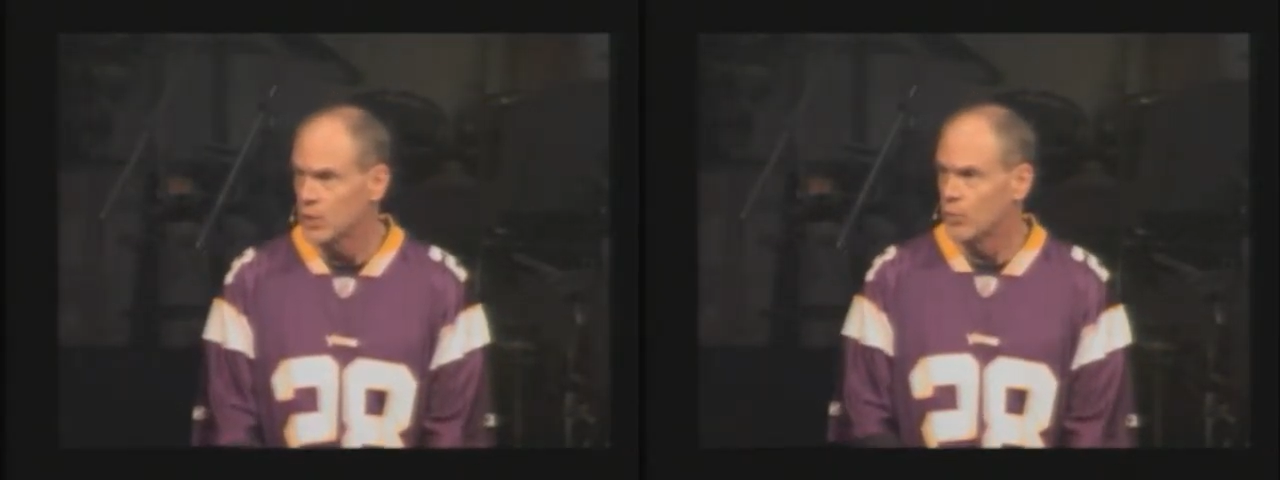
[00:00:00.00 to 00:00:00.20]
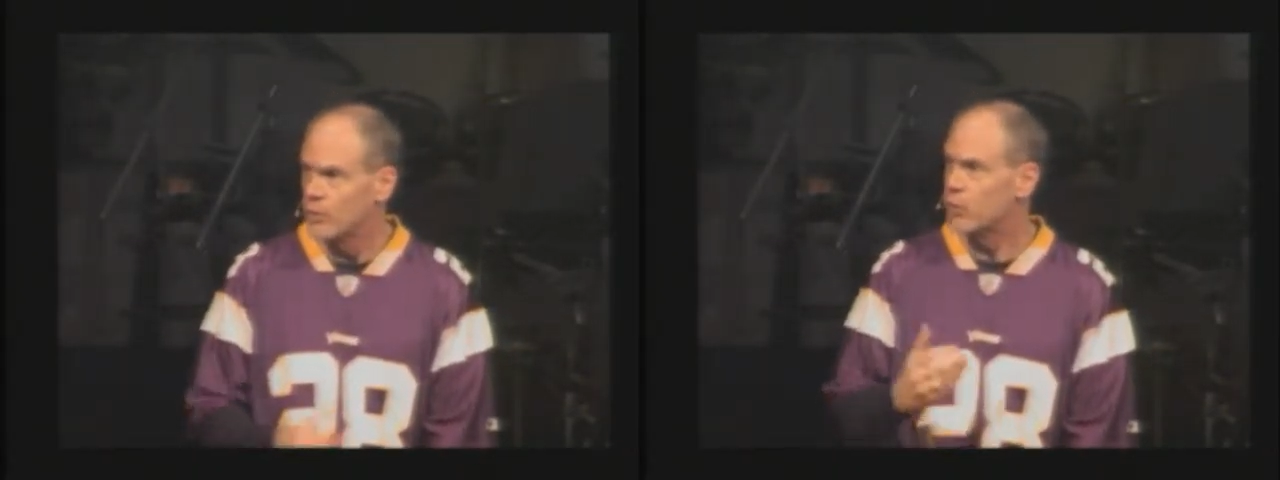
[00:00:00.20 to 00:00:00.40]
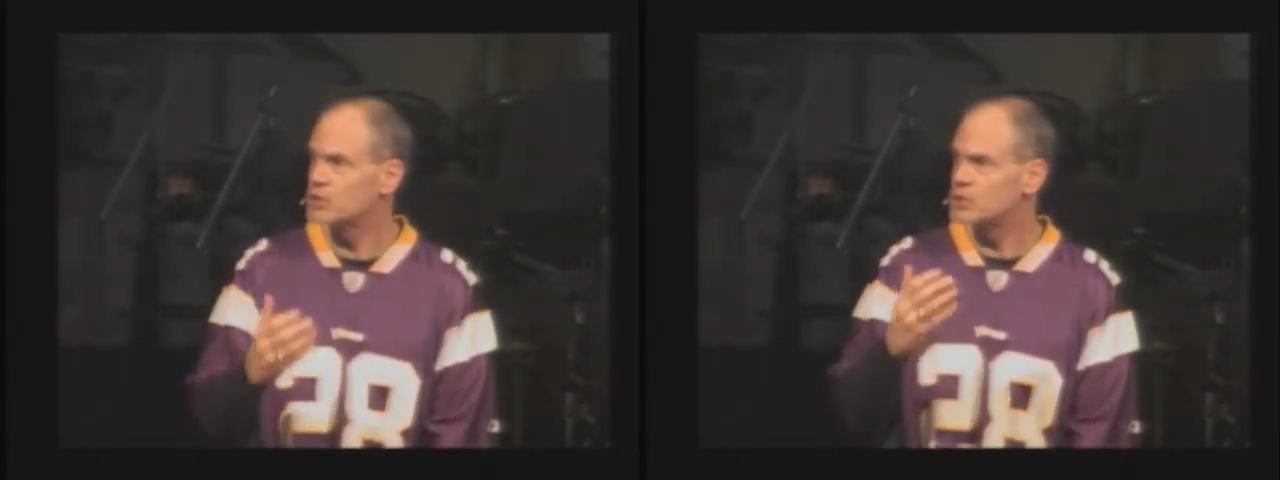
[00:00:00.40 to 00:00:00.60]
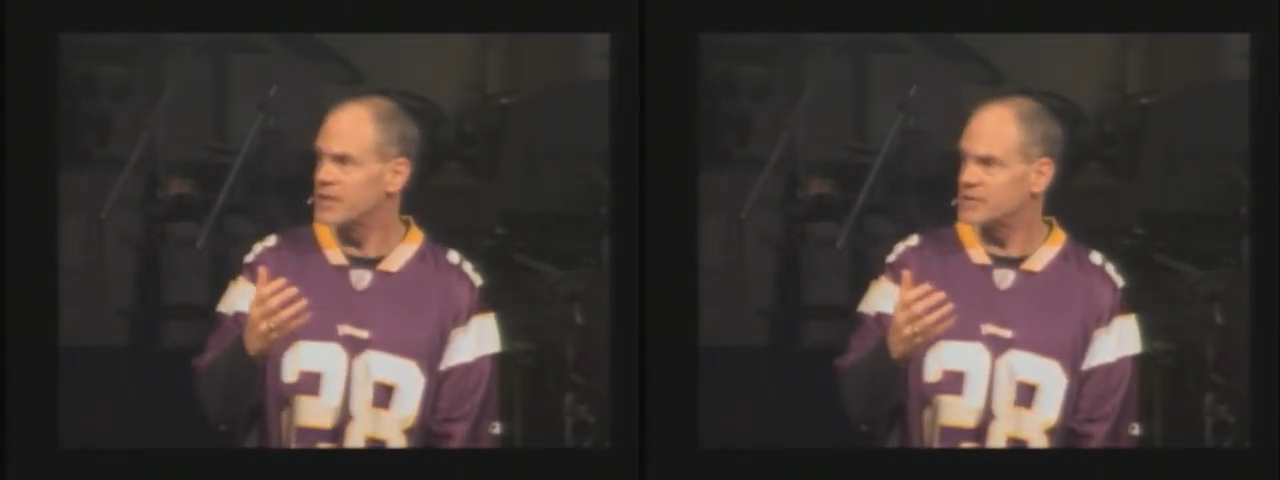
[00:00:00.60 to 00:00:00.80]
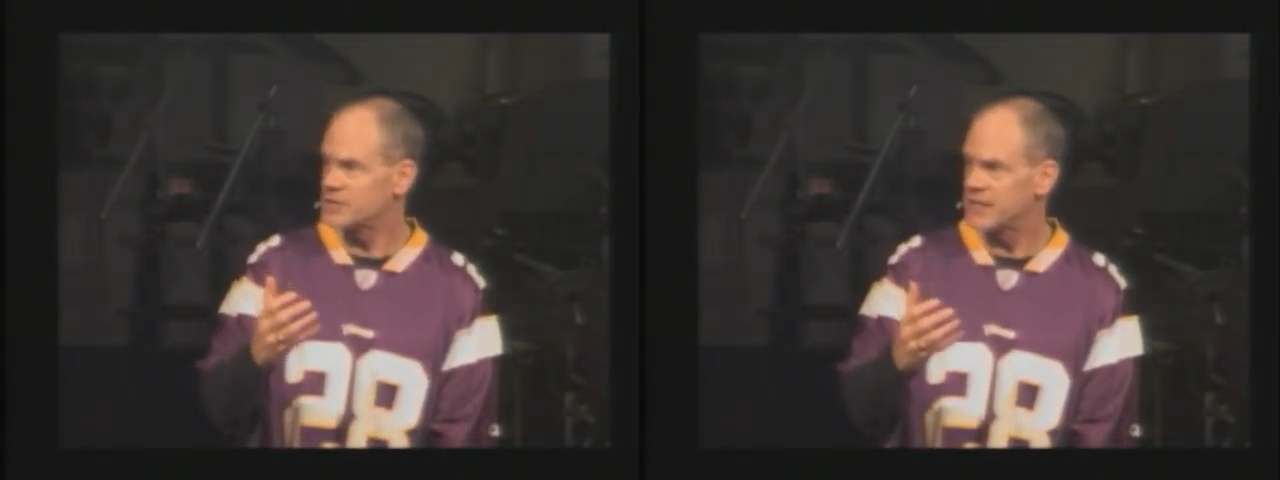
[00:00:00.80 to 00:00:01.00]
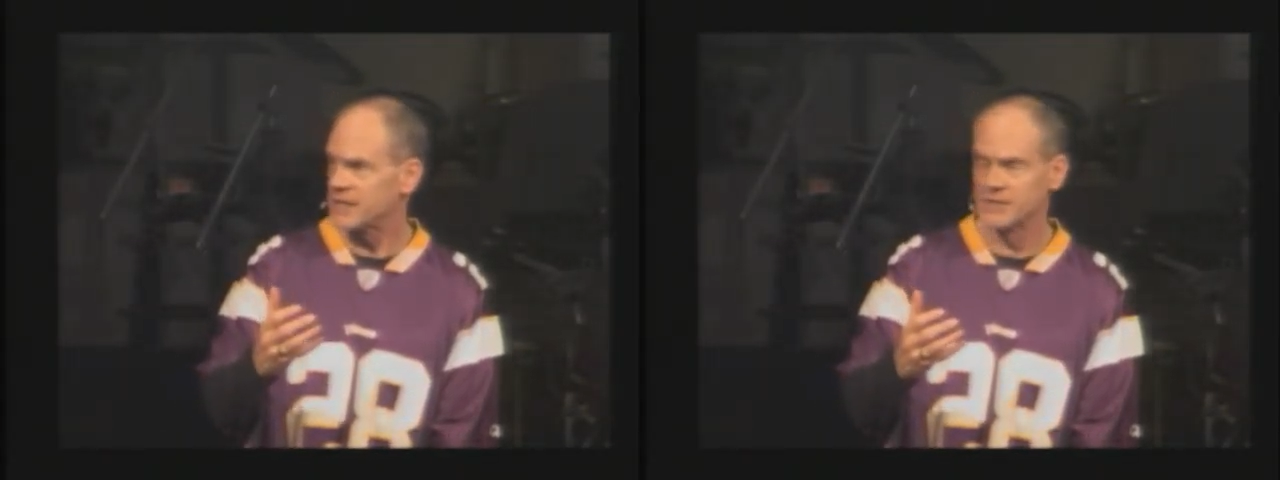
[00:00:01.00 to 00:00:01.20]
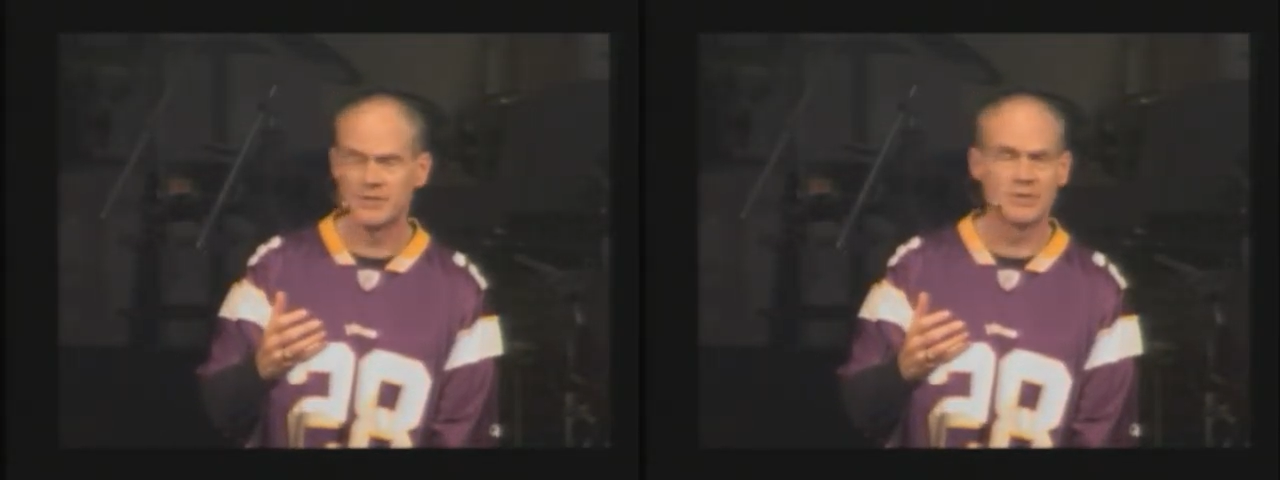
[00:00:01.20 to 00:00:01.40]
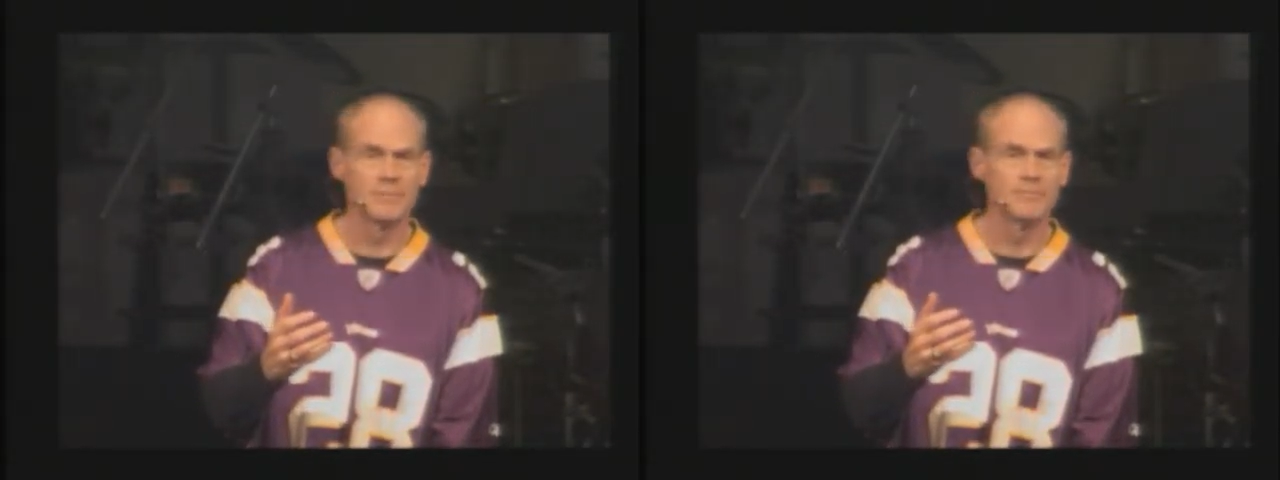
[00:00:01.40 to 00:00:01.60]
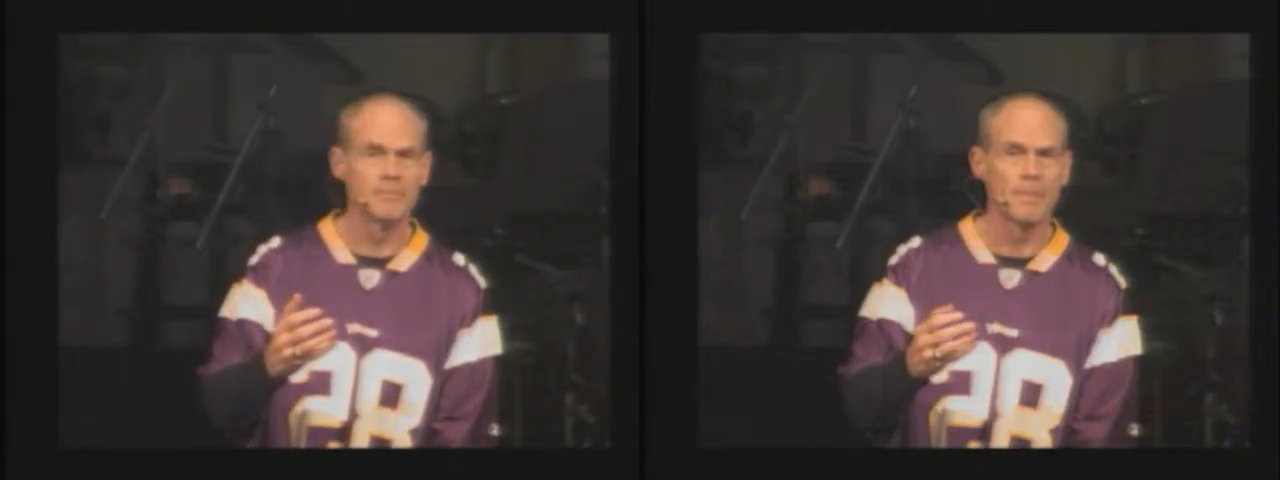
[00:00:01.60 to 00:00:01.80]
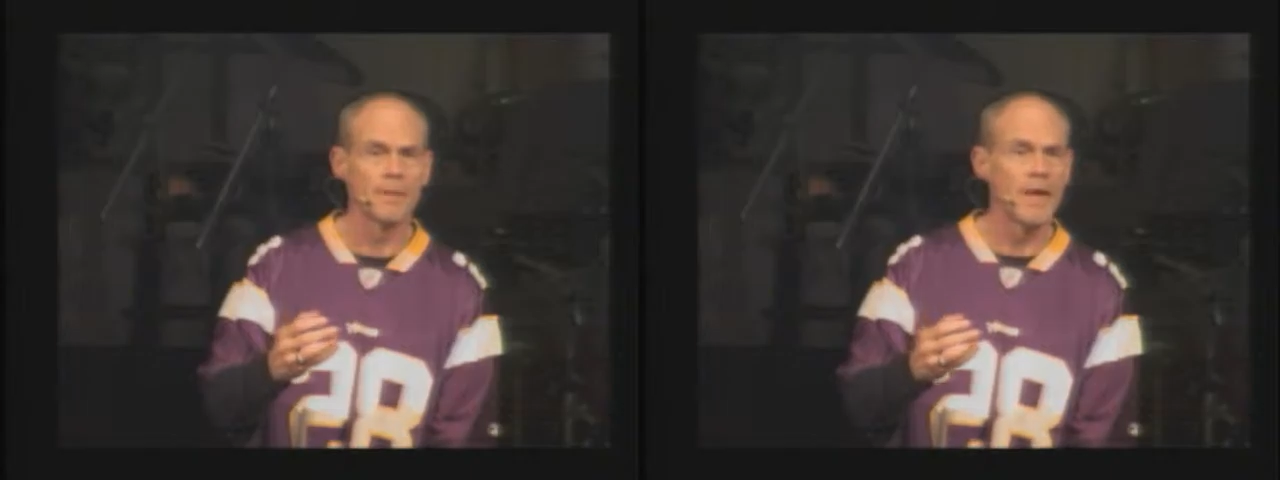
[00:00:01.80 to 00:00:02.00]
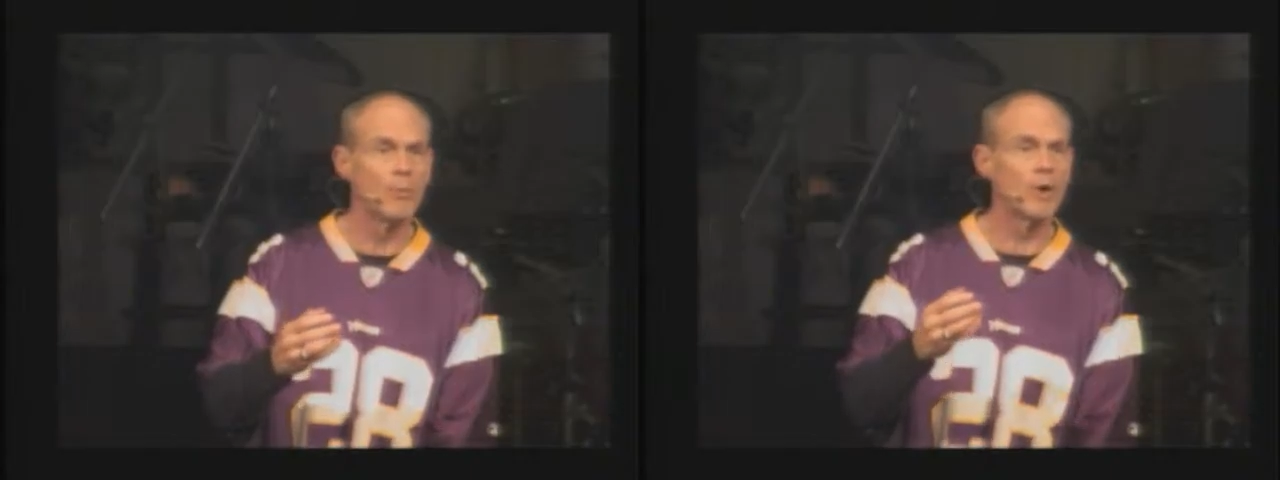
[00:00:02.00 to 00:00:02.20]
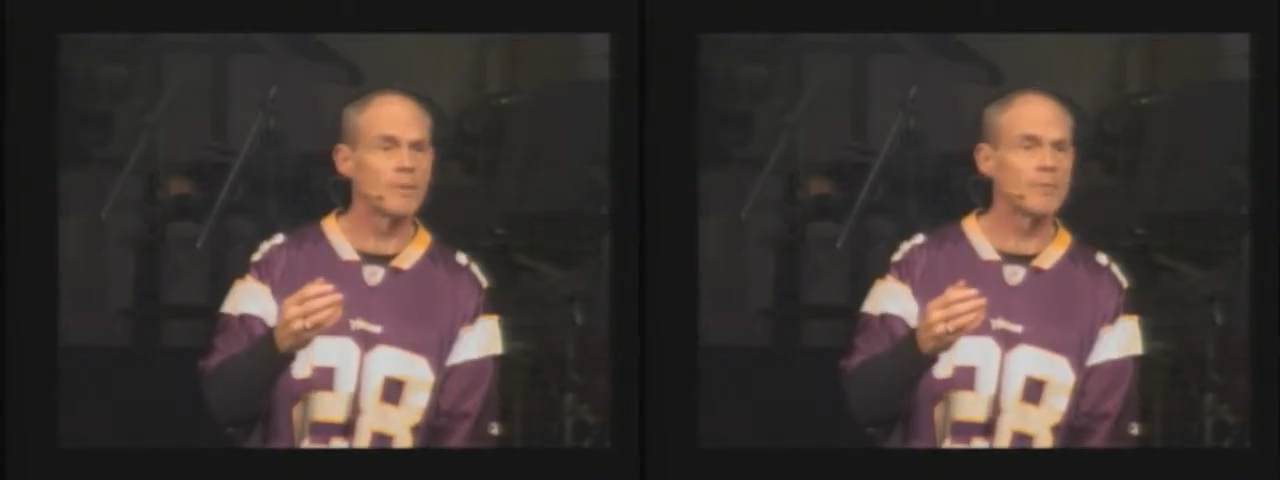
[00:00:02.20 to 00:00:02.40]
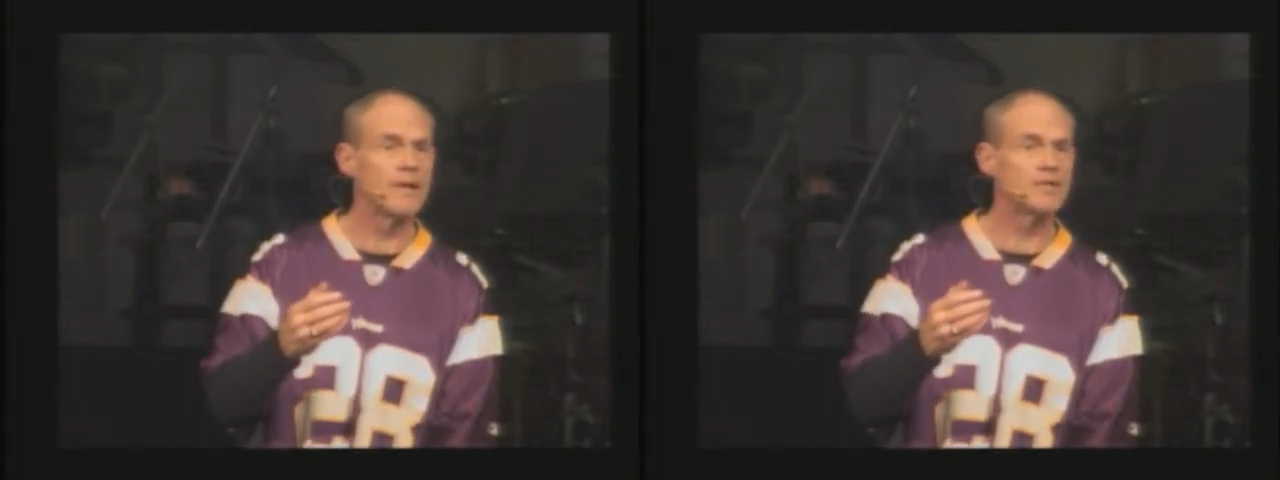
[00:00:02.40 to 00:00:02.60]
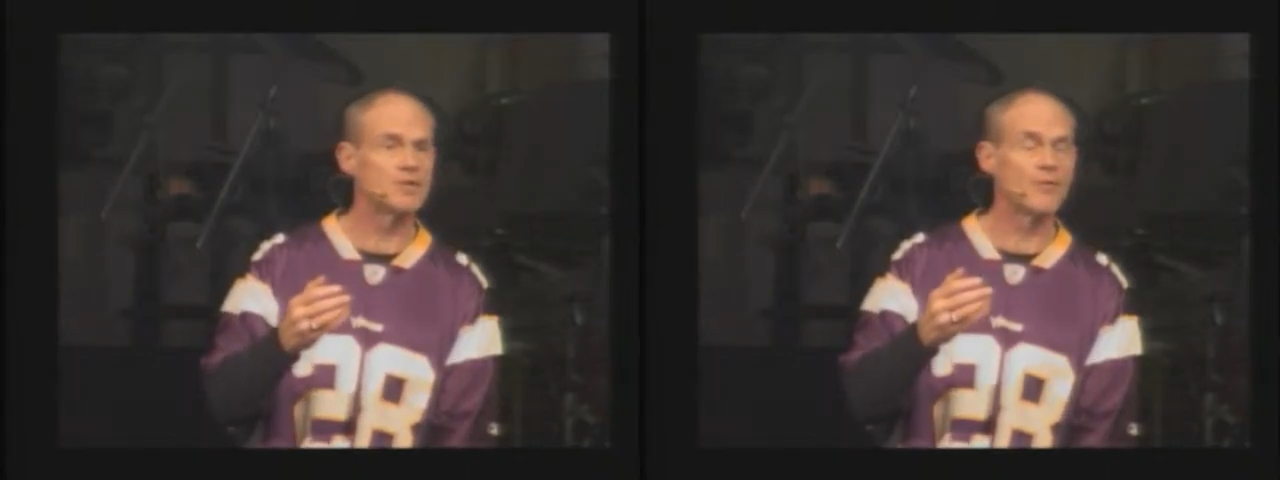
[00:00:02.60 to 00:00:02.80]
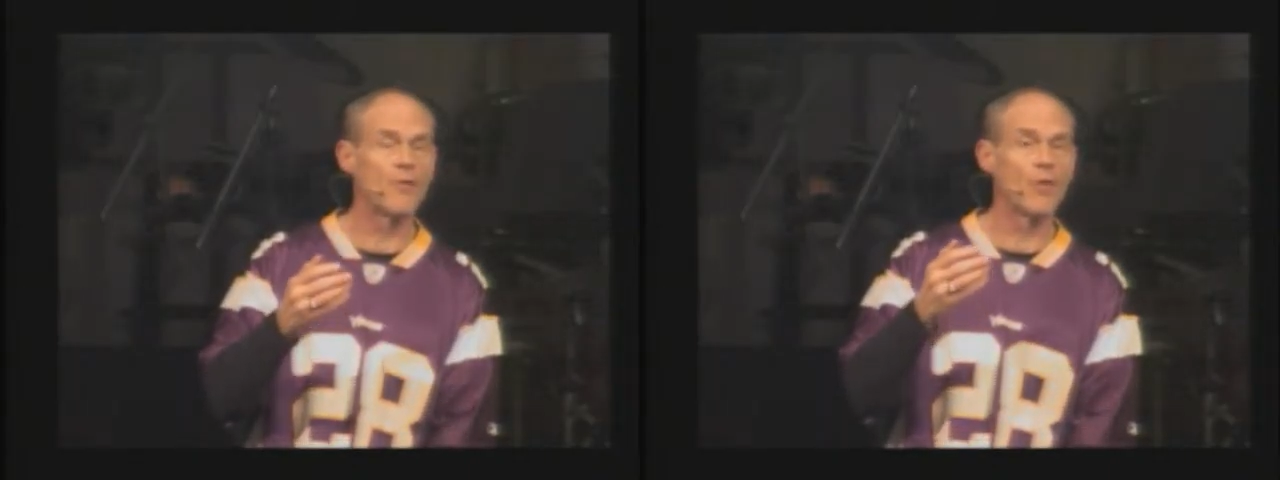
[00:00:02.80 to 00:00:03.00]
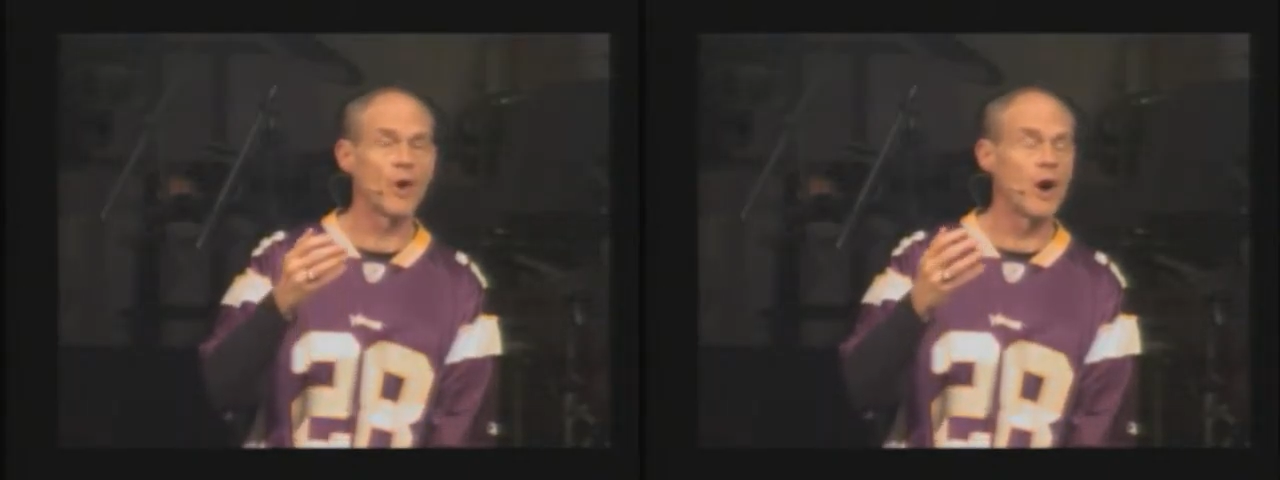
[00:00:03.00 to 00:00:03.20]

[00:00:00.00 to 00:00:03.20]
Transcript: with who Jesus is and what it means for